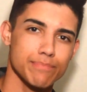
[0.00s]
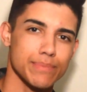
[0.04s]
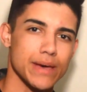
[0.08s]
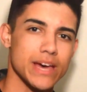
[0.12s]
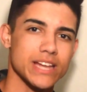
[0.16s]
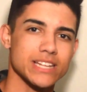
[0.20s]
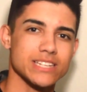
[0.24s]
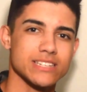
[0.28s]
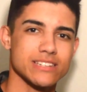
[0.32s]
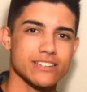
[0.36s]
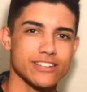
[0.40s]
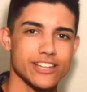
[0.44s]

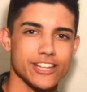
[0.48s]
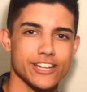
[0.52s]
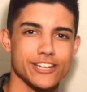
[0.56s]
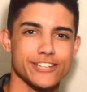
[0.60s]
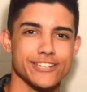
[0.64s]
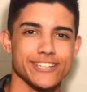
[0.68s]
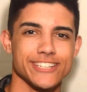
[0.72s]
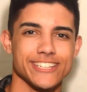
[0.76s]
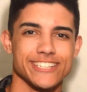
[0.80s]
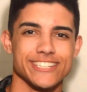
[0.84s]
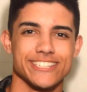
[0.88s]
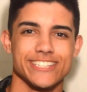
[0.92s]
best
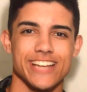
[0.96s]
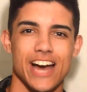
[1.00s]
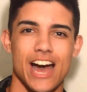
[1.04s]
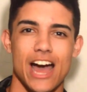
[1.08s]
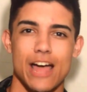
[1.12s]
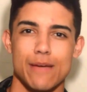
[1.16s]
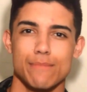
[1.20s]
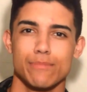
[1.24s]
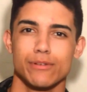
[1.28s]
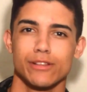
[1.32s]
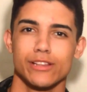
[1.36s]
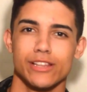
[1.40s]
niches
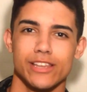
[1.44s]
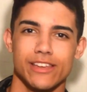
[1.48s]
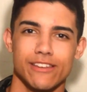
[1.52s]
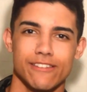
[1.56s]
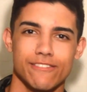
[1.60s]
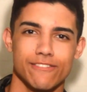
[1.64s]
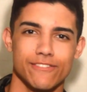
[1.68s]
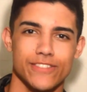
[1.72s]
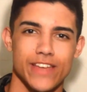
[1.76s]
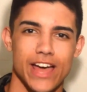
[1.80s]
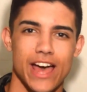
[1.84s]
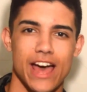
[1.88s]
I
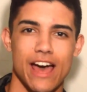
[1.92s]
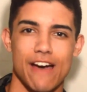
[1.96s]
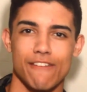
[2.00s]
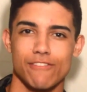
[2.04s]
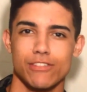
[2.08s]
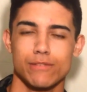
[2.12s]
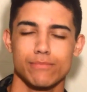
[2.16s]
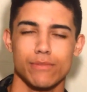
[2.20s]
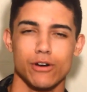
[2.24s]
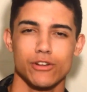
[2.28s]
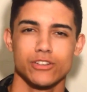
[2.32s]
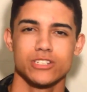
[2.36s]
believe that have
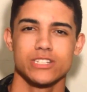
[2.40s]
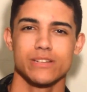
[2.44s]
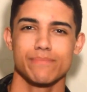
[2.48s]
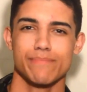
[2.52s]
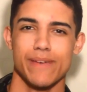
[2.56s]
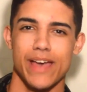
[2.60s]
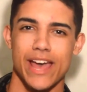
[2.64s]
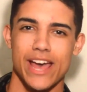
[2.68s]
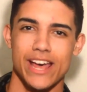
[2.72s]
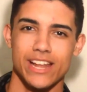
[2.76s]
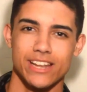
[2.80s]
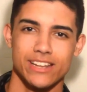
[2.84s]
the most
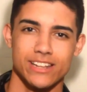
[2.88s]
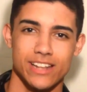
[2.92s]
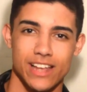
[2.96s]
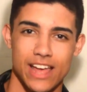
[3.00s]
demand,